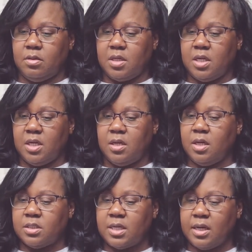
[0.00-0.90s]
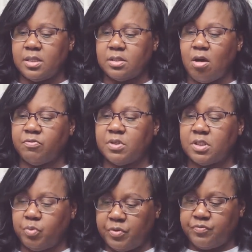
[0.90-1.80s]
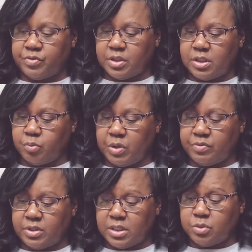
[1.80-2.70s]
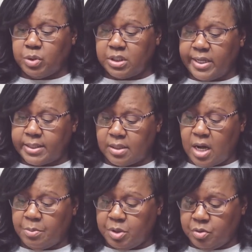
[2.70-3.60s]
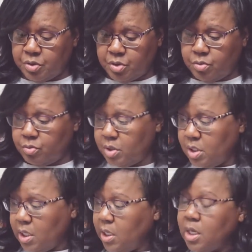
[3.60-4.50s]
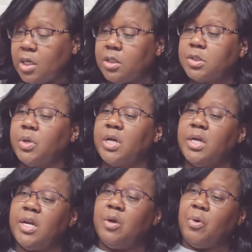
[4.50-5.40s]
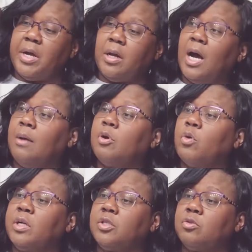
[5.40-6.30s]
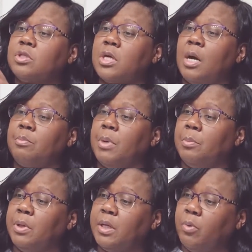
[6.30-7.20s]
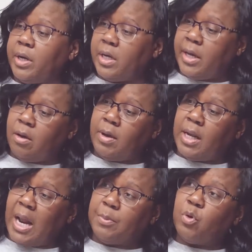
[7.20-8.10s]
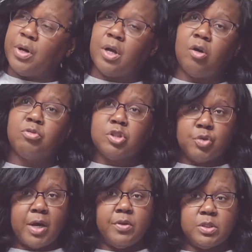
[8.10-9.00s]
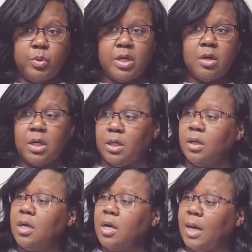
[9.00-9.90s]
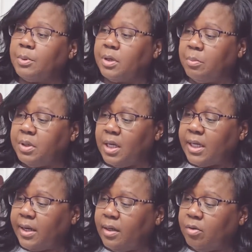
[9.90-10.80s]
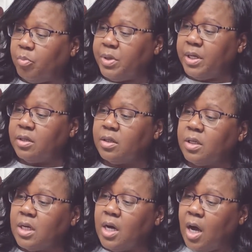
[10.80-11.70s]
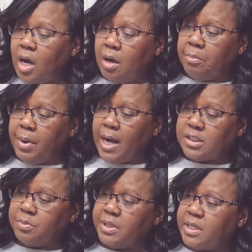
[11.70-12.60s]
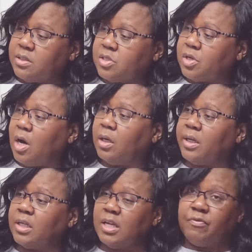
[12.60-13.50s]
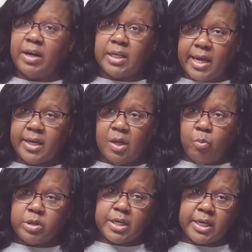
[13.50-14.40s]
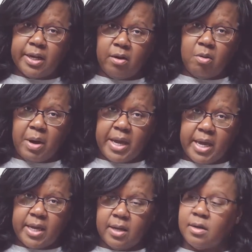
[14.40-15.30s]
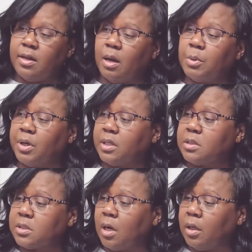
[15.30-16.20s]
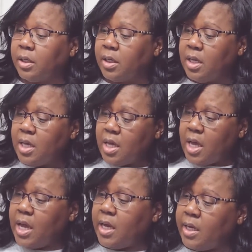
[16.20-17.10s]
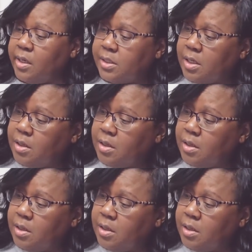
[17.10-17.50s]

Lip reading: Again, it's not as soft as the Swiss lace I'm used to. So at any rate, I'm going to stop mumbling right now, and I'm going to go try this wig on. I'm going to pluck it a little bit, possibly install it. If I like it, once I get it on my head, then I'm going to install it, and